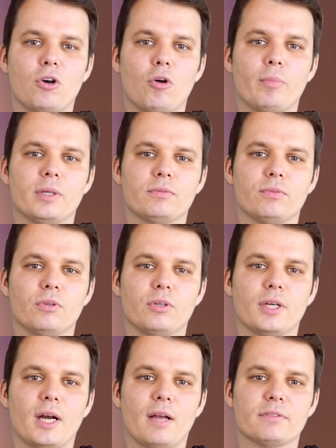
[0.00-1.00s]
combat
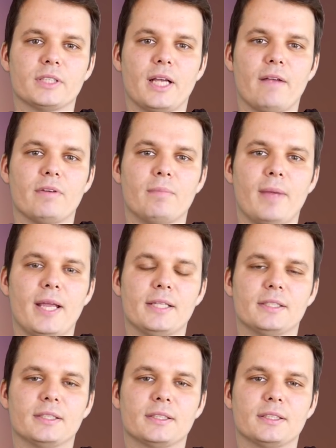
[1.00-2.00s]
photographs ever
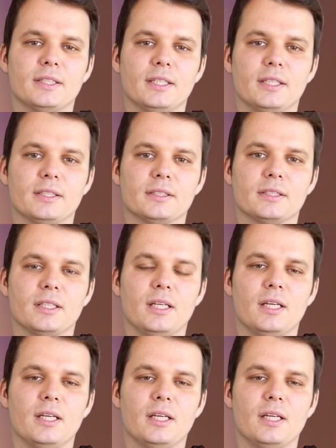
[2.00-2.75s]
made, since